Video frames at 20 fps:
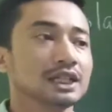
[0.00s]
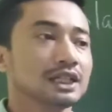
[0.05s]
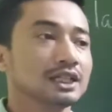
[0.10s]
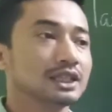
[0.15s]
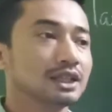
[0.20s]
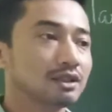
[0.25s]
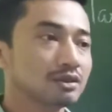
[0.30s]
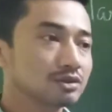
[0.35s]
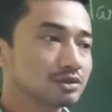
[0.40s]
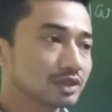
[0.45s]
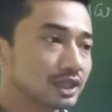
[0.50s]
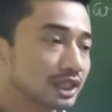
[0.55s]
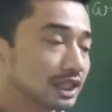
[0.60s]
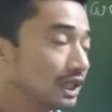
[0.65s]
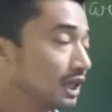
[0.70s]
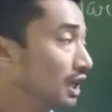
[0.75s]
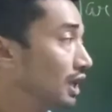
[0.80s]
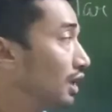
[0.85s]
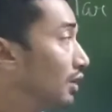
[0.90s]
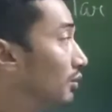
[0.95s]
Now today
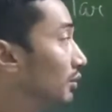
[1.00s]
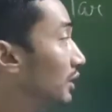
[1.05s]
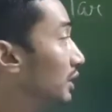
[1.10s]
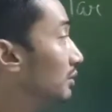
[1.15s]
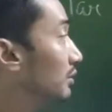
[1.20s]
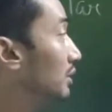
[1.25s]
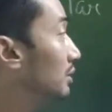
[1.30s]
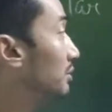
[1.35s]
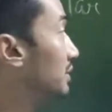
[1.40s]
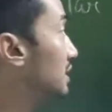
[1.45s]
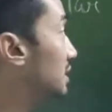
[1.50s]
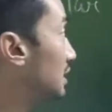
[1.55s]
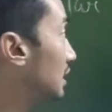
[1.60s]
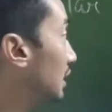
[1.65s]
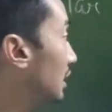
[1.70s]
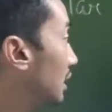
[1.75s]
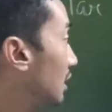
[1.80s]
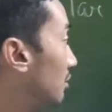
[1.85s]
we will be studying